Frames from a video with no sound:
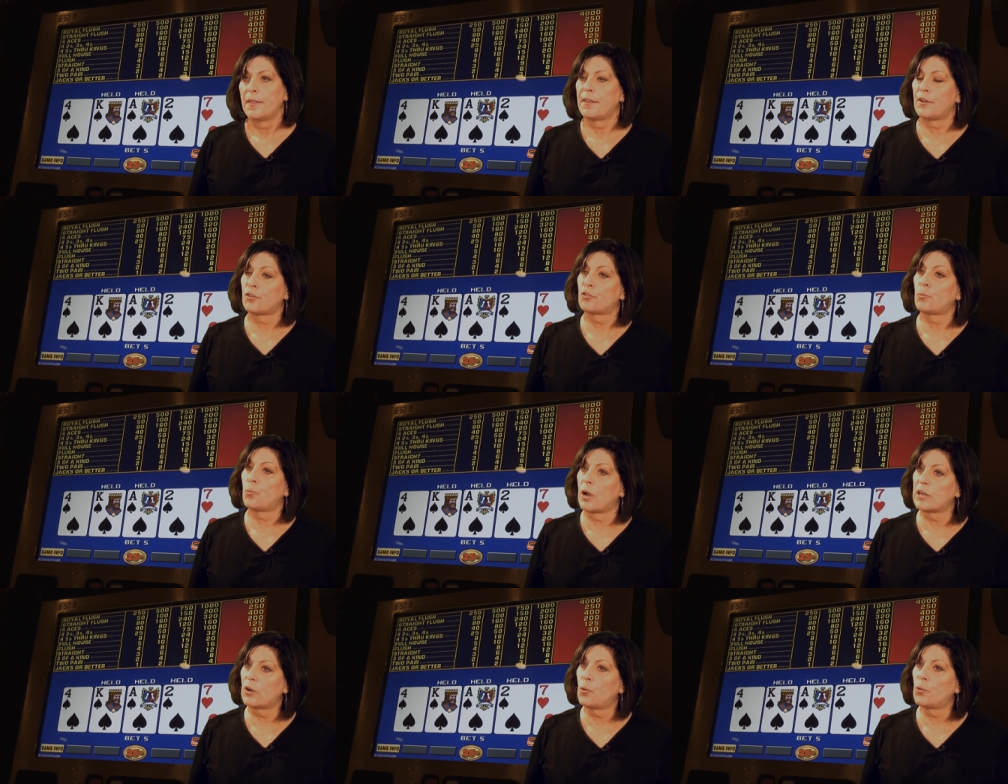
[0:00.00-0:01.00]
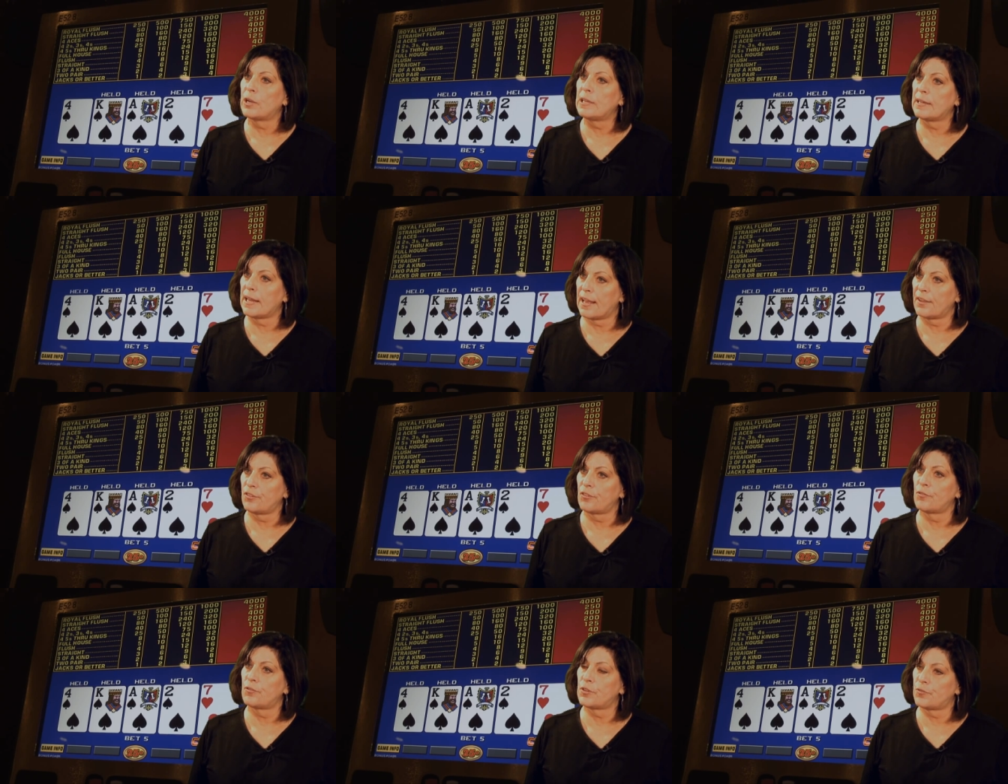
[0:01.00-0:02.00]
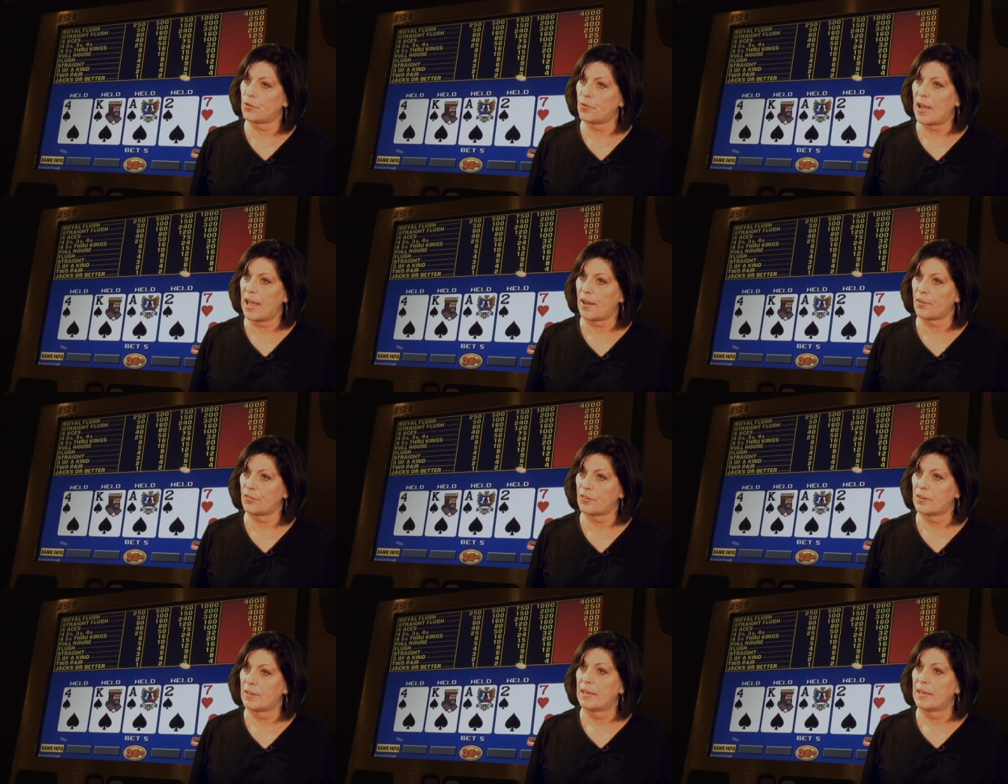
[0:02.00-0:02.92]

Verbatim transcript: There's one coin less for the full house.